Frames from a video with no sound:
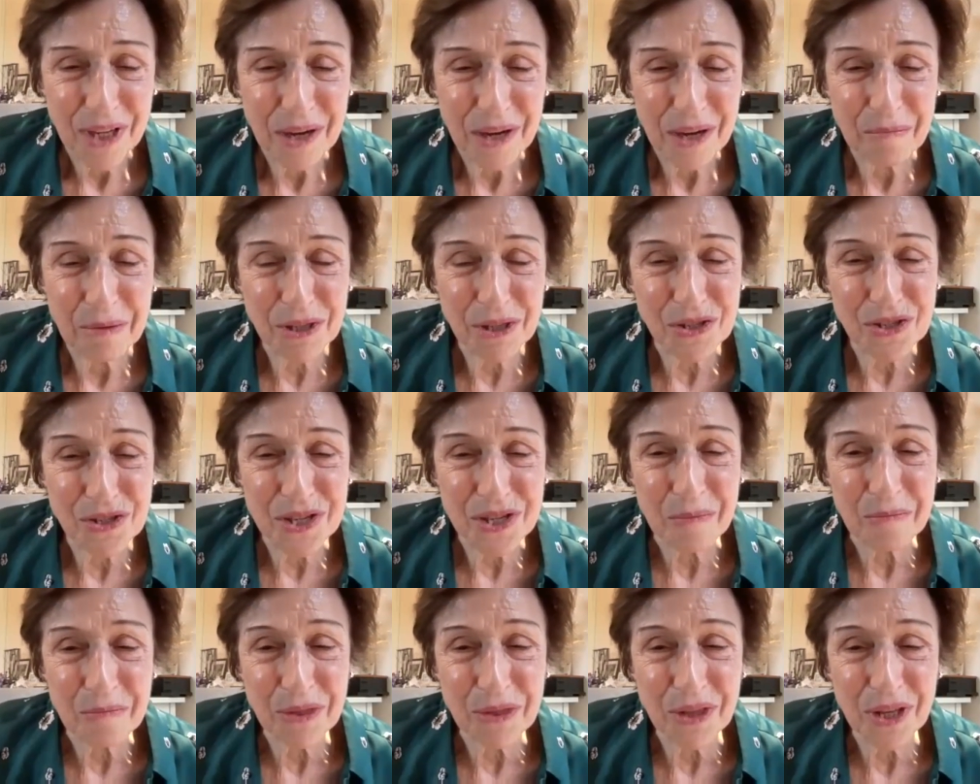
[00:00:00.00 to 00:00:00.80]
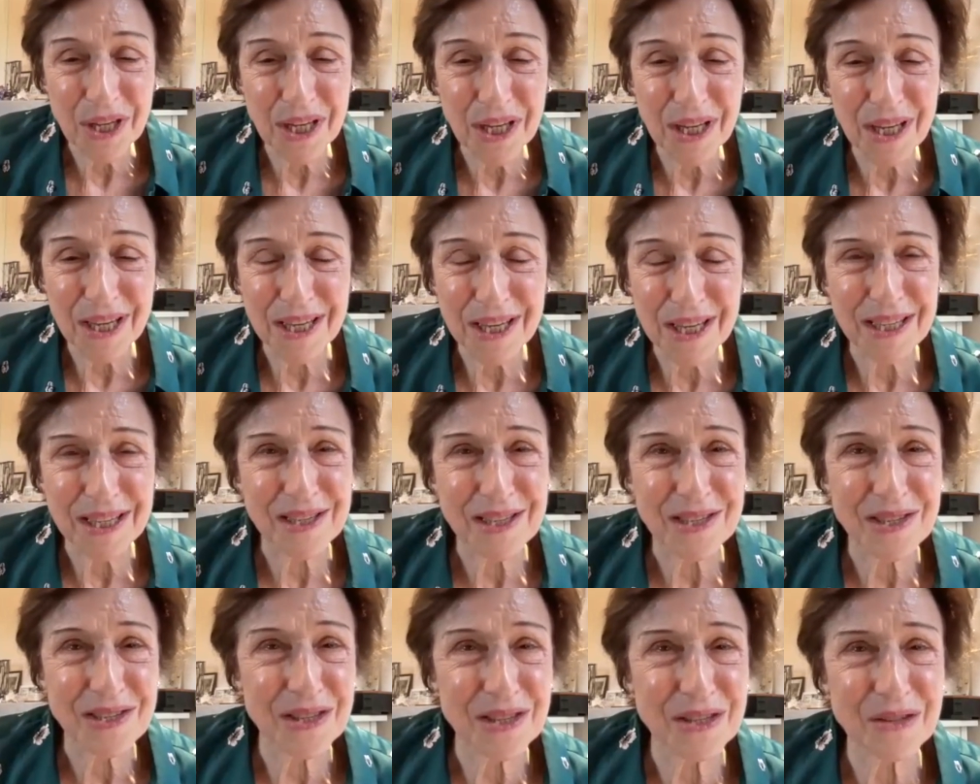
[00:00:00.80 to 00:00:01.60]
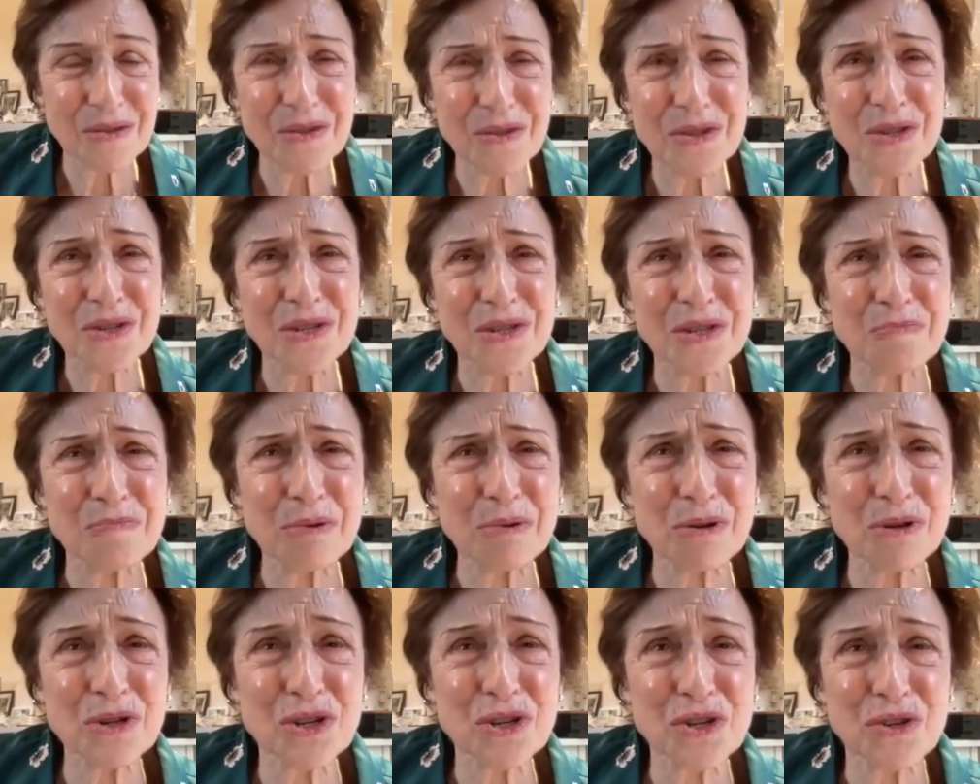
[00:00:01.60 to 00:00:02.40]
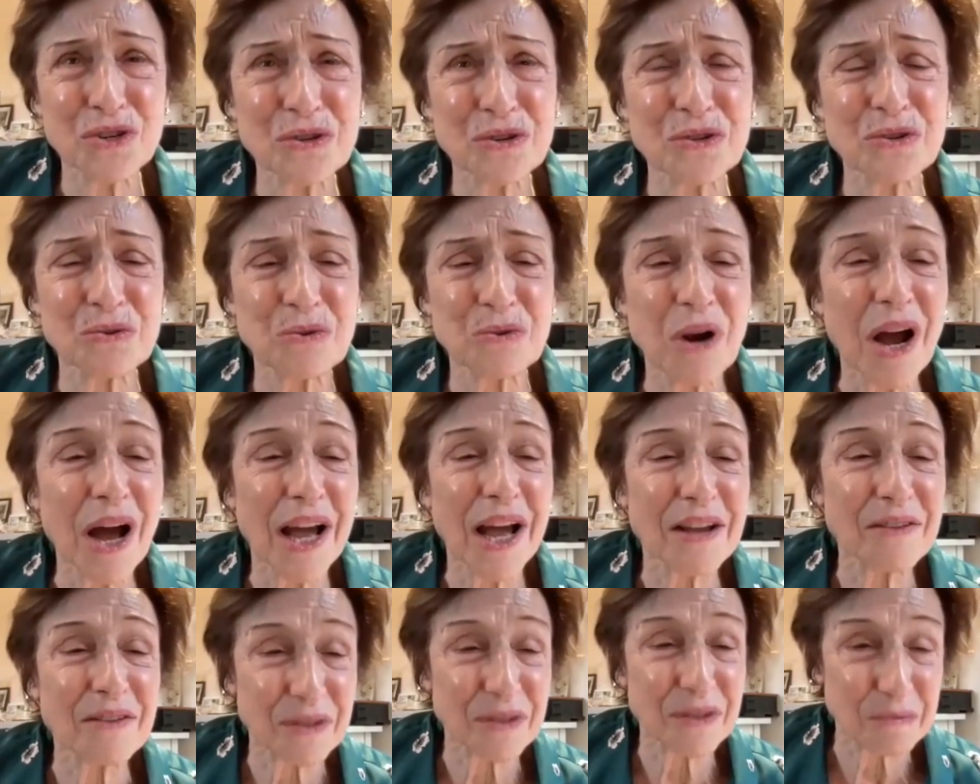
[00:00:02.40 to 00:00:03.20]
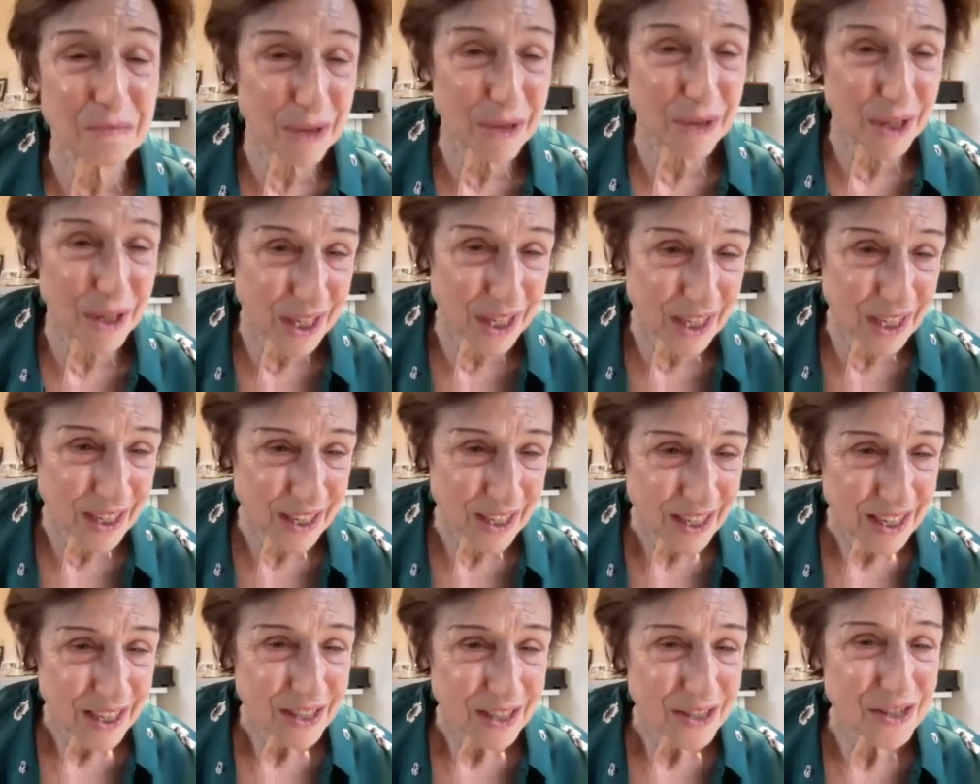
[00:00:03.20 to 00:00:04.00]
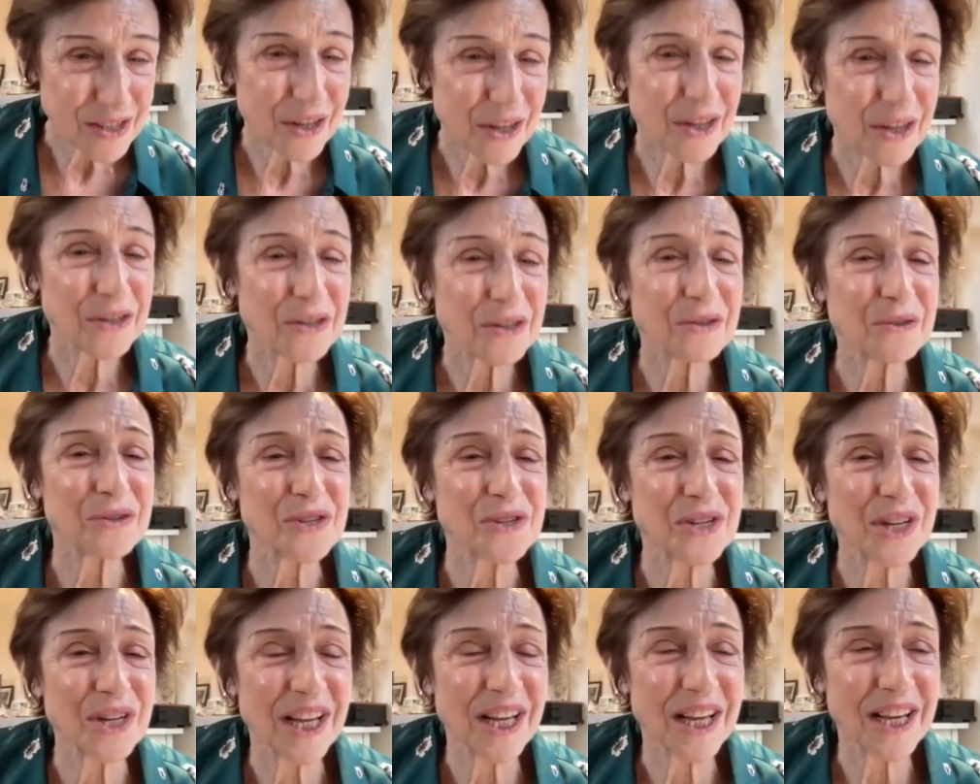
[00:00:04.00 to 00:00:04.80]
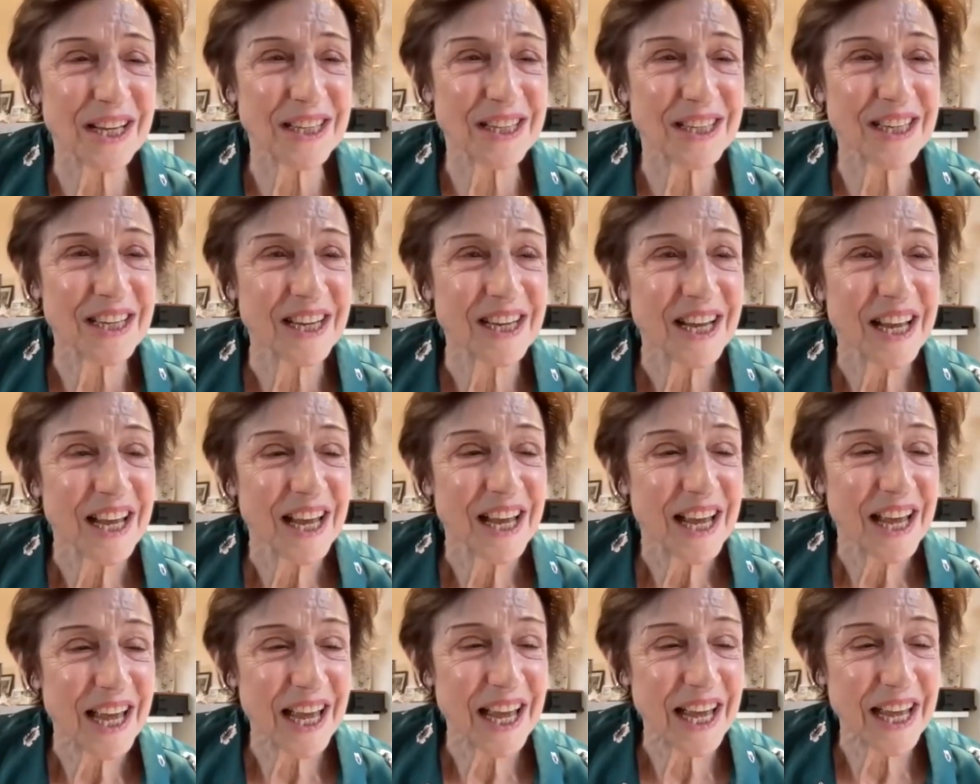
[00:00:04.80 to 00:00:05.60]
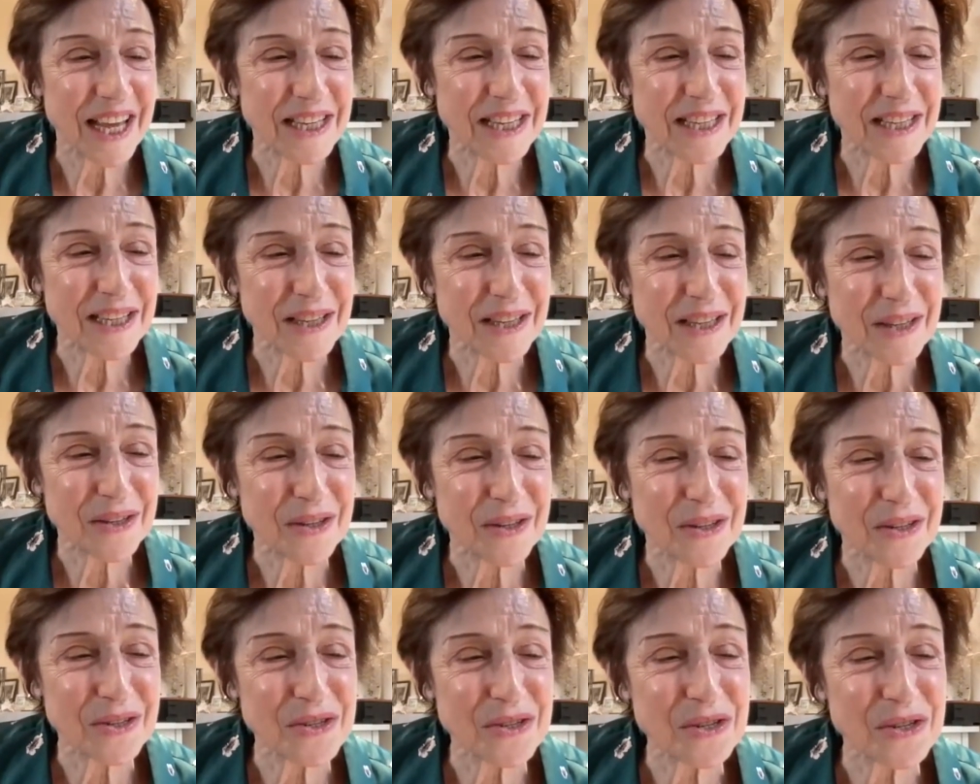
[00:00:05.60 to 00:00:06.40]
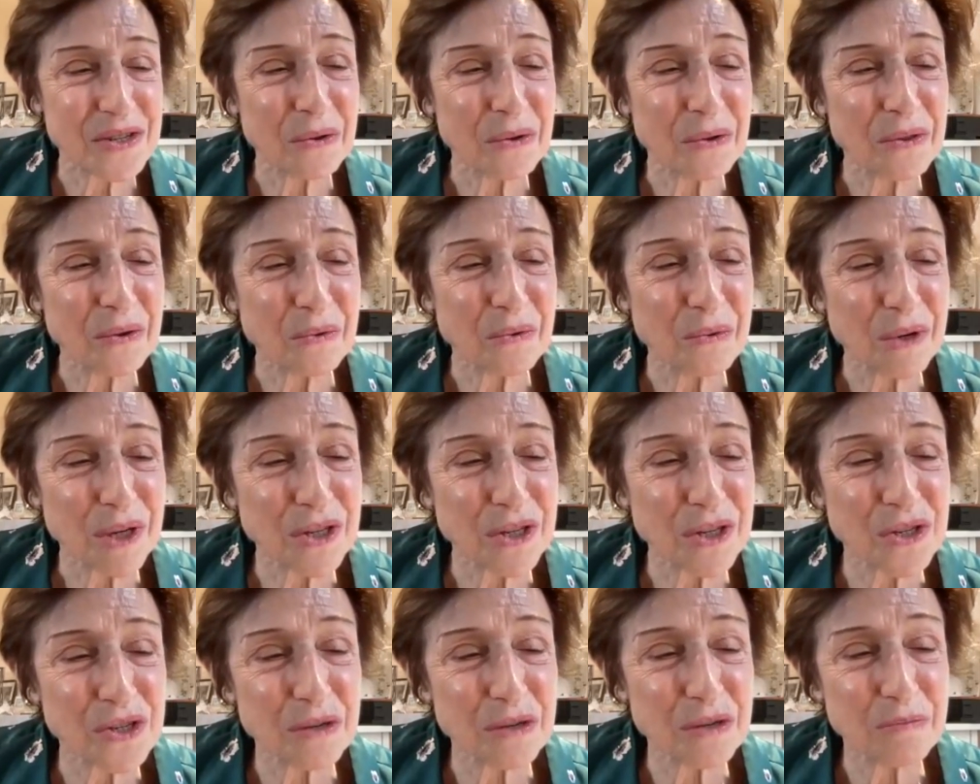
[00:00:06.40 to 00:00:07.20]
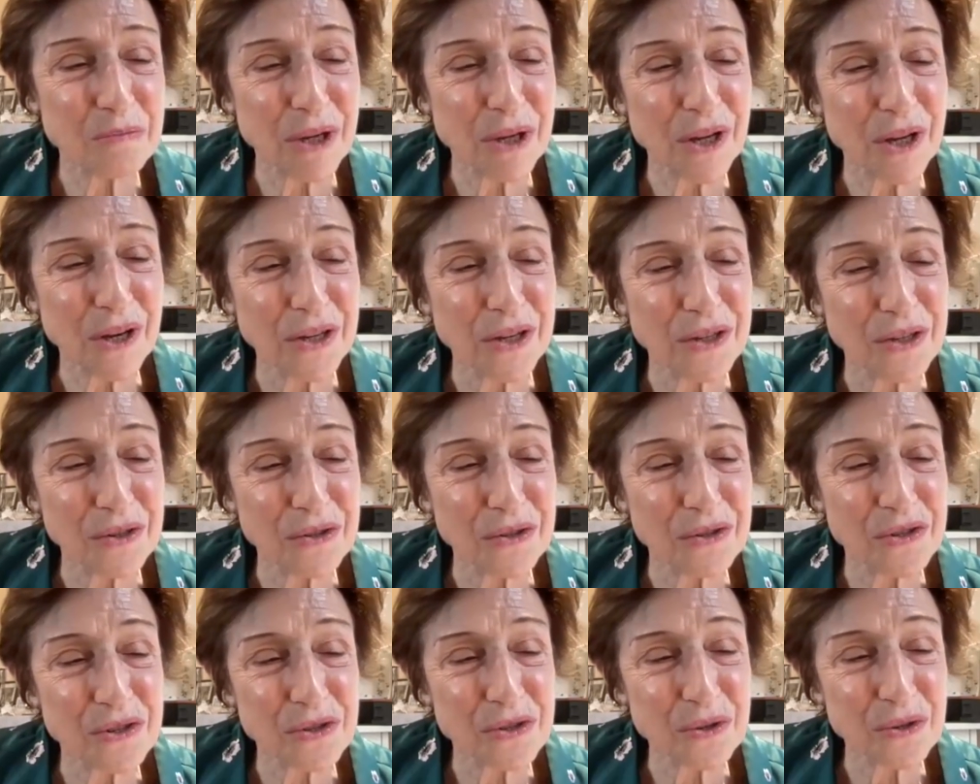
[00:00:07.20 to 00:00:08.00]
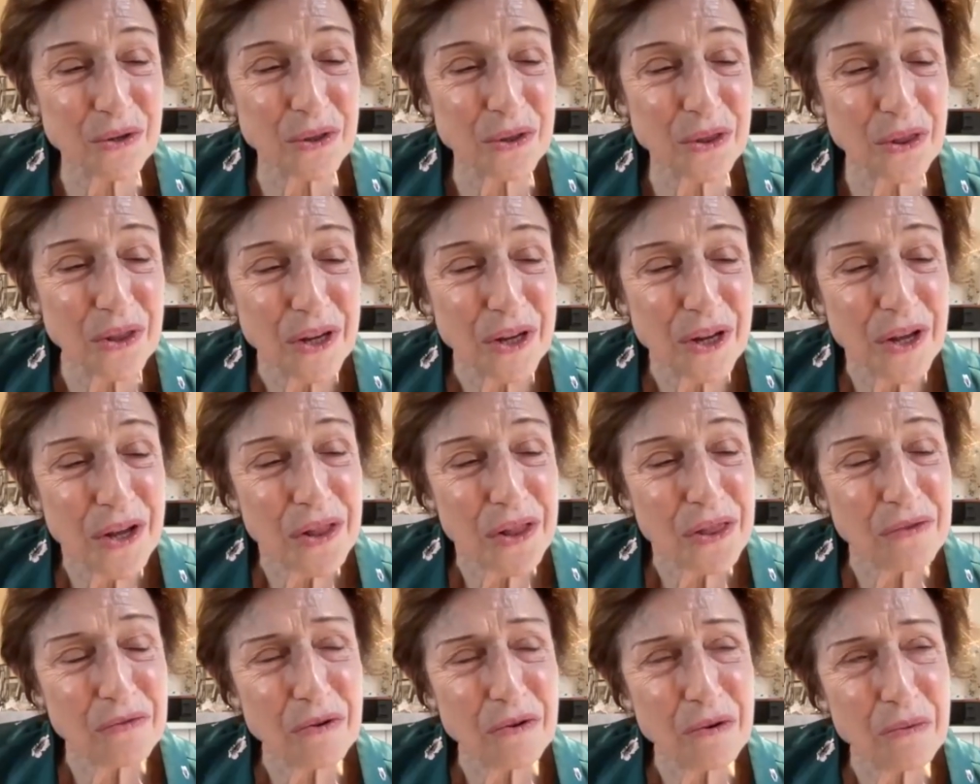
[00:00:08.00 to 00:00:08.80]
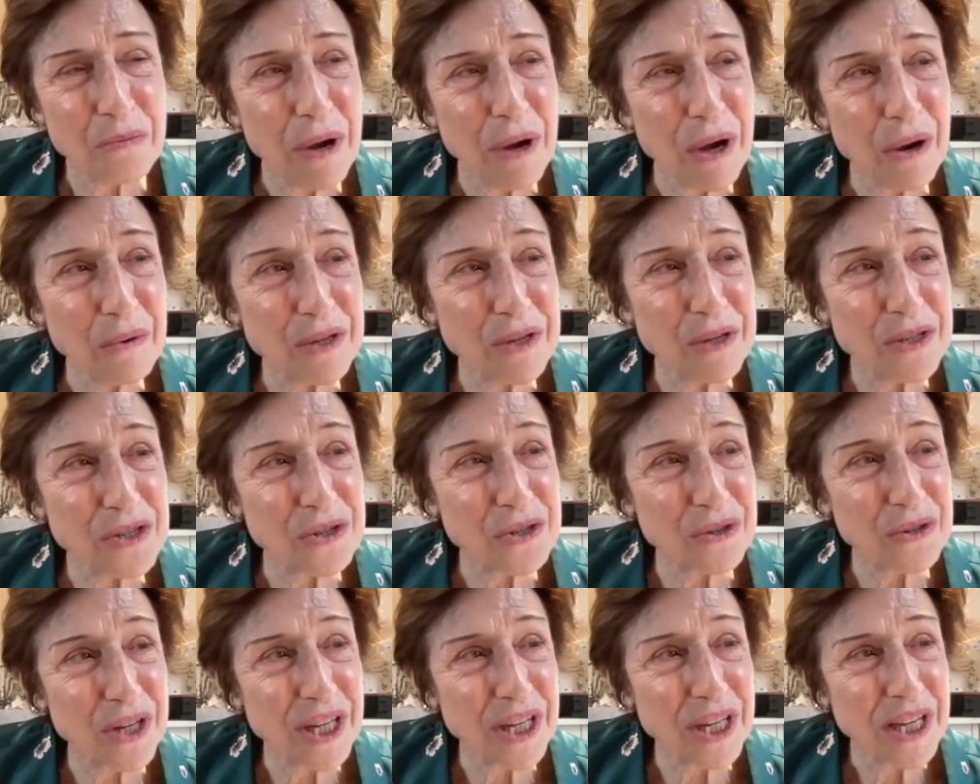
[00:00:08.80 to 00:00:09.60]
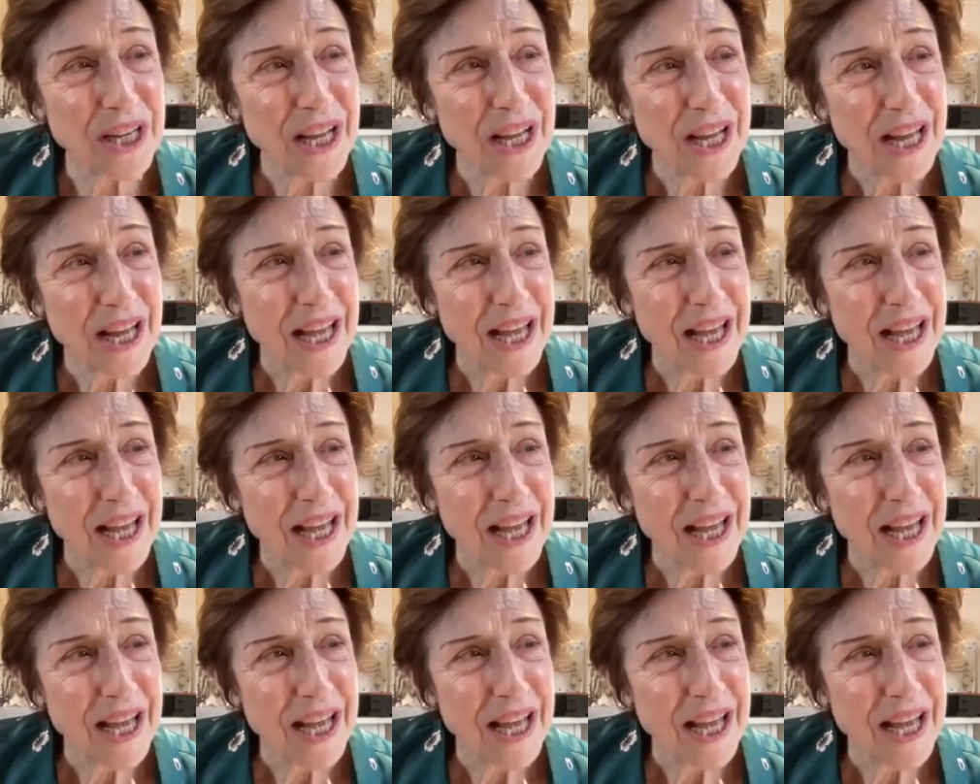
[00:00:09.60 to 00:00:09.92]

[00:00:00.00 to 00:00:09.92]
But something, there's this push or drive in me to understand. And so the wish to be understood through poetry,